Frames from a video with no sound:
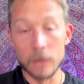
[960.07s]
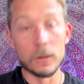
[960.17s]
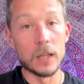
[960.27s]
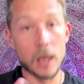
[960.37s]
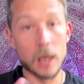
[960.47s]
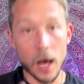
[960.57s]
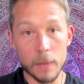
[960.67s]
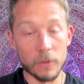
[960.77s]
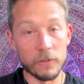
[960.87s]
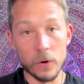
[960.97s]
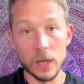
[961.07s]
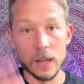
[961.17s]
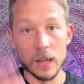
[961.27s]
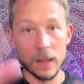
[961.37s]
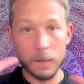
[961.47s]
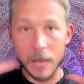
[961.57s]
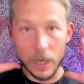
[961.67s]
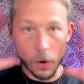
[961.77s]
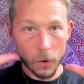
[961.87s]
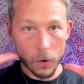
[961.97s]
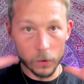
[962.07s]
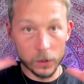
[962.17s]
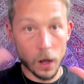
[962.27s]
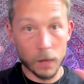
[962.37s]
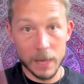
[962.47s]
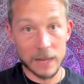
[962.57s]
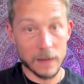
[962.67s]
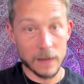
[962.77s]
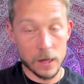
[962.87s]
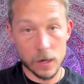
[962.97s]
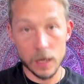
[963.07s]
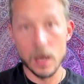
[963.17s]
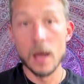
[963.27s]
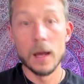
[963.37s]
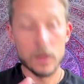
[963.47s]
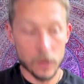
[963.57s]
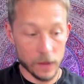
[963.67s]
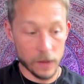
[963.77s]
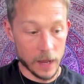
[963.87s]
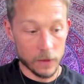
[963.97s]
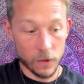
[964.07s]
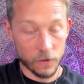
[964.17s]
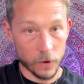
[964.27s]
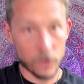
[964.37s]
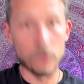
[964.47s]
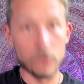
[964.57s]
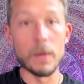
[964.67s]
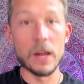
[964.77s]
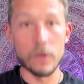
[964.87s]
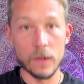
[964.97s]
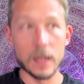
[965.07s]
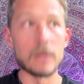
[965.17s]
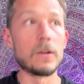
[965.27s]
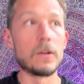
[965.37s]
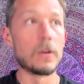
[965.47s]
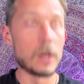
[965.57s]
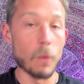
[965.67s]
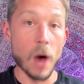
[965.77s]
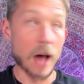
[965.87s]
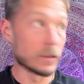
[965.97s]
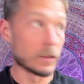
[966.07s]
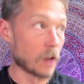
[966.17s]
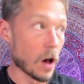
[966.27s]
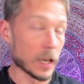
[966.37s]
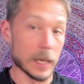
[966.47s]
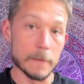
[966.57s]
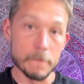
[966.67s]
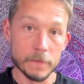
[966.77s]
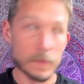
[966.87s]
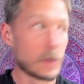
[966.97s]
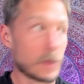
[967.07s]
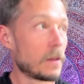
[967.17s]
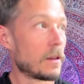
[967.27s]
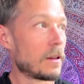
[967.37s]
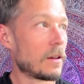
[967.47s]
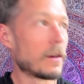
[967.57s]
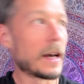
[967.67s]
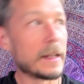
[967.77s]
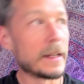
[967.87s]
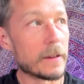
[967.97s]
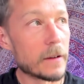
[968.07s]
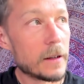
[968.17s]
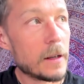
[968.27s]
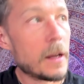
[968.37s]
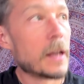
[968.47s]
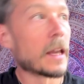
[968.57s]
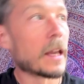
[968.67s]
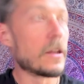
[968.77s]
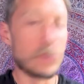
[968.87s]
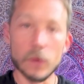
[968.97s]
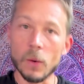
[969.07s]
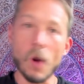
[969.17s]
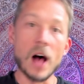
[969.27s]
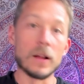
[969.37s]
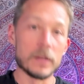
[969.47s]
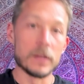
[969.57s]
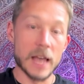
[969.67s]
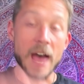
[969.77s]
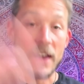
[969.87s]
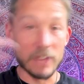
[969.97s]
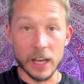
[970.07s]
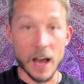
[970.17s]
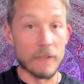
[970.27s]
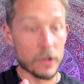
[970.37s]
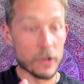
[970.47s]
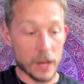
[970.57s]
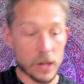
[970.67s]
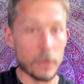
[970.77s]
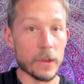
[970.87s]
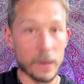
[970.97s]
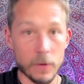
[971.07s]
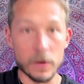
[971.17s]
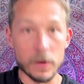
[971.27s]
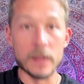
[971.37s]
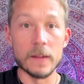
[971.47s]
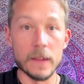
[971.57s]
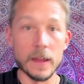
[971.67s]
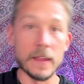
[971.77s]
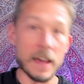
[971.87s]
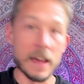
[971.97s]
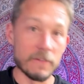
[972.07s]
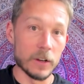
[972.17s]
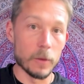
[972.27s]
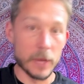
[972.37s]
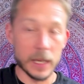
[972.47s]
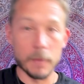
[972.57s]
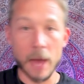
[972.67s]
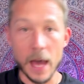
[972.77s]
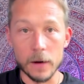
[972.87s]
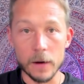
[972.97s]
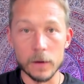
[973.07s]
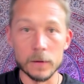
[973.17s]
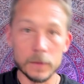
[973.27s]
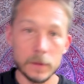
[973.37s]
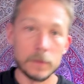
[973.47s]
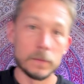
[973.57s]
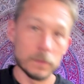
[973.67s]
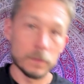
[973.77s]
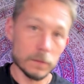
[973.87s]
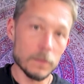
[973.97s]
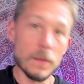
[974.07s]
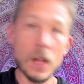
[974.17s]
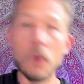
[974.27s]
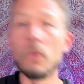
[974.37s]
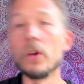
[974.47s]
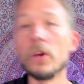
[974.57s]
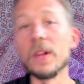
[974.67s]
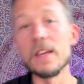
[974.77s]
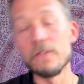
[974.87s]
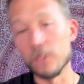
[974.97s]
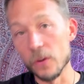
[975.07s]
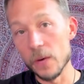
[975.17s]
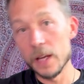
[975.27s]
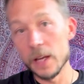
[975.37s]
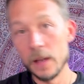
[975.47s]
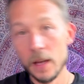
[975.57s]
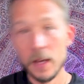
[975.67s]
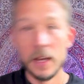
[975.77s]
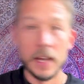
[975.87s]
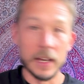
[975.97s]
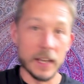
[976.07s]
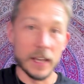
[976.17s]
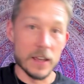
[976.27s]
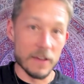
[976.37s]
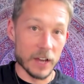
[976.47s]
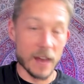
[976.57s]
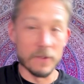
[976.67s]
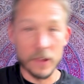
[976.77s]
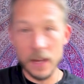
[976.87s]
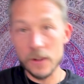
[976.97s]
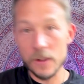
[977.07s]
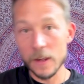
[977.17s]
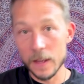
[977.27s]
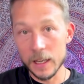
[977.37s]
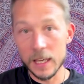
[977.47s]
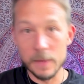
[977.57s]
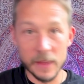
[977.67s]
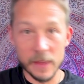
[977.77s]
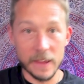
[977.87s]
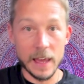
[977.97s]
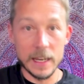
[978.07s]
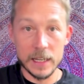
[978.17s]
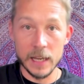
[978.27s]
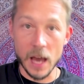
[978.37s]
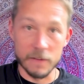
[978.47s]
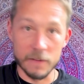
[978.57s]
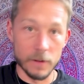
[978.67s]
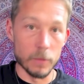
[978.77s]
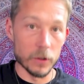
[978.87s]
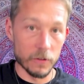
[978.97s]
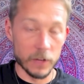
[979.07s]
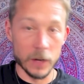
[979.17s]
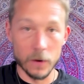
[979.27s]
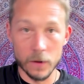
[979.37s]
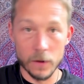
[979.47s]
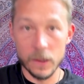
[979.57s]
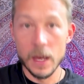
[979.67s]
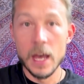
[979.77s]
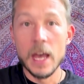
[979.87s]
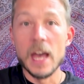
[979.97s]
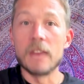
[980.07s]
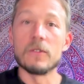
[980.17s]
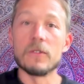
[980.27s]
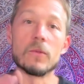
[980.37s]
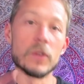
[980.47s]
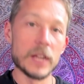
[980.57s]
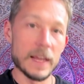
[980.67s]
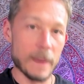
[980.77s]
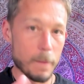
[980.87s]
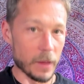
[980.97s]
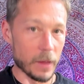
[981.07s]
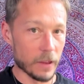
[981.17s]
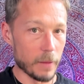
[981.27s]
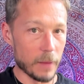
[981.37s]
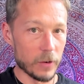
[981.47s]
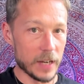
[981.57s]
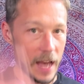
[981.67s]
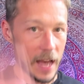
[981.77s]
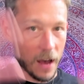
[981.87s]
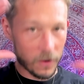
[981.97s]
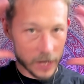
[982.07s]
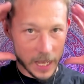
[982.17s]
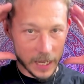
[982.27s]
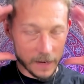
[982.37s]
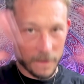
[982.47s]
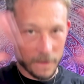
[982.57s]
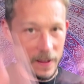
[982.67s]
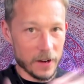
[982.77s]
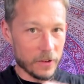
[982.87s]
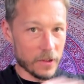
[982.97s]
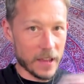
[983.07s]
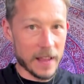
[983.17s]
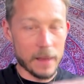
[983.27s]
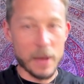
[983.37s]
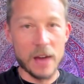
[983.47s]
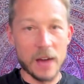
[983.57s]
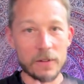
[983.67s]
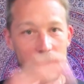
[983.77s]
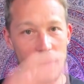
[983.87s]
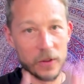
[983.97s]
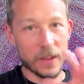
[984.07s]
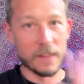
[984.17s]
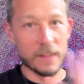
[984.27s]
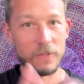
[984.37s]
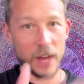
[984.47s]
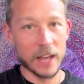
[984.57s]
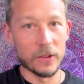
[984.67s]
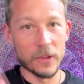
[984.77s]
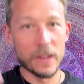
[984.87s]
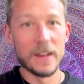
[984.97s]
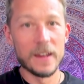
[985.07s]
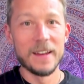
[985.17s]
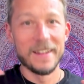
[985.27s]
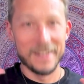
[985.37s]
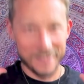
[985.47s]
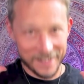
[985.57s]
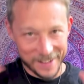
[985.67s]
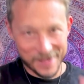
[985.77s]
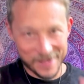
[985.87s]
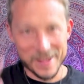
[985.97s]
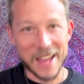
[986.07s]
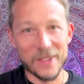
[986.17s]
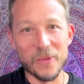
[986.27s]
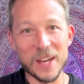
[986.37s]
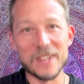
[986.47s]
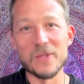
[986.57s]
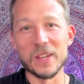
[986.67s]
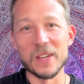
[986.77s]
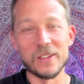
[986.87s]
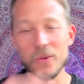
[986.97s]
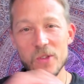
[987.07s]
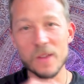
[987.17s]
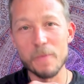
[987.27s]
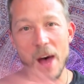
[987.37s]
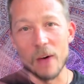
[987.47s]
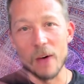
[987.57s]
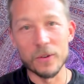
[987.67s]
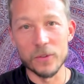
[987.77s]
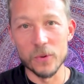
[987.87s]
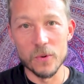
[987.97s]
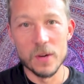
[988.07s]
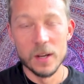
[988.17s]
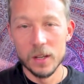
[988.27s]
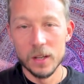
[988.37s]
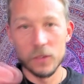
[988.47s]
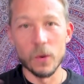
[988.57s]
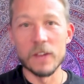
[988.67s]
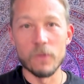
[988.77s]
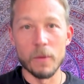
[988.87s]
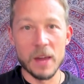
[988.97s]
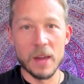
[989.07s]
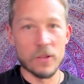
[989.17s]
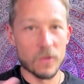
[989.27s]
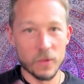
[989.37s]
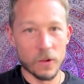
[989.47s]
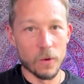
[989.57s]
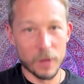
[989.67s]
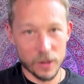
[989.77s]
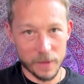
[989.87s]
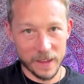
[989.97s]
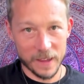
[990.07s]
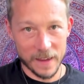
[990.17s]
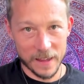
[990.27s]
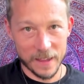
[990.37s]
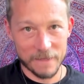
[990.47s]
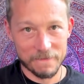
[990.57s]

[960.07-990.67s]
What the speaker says: really hyper-focus and make a whole long meditation just on those first 2 measures. Can you do it while talking? Oh, hi, dear. Can you do it while, yeah, having a conversation with someone, right? Is that finger-picking pattern really fluid? And can you have a conversation and keep it steady and not fumble your fingers? And if you really get that muscle memory down and understand that pattern from all these different angles, that's the way to do it. Don't just power through 24 measures with a whole bunch of mistakes.